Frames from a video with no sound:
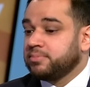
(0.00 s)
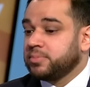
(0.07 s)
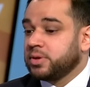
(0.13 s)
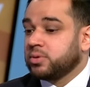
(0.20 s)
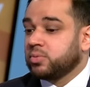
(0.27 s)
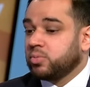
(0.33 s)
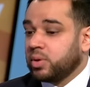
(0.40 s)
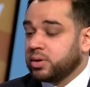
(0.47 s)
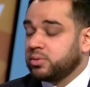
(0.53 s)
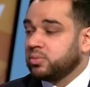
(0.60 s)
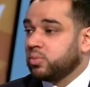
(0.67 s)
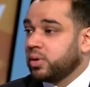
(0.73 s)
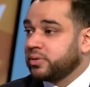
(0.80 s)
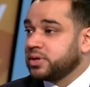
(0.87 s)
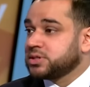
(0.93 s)
You know,
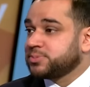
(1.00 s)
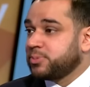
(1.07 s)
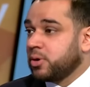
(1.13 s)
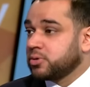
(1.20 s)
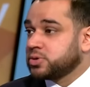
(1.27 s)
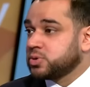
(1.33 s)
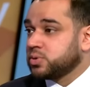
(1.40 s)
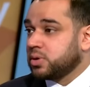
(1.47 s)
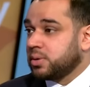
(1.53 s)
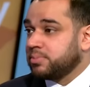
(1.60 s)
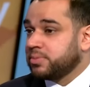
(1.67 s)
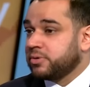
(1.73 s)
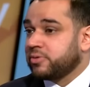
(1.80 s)
when they spoke to them,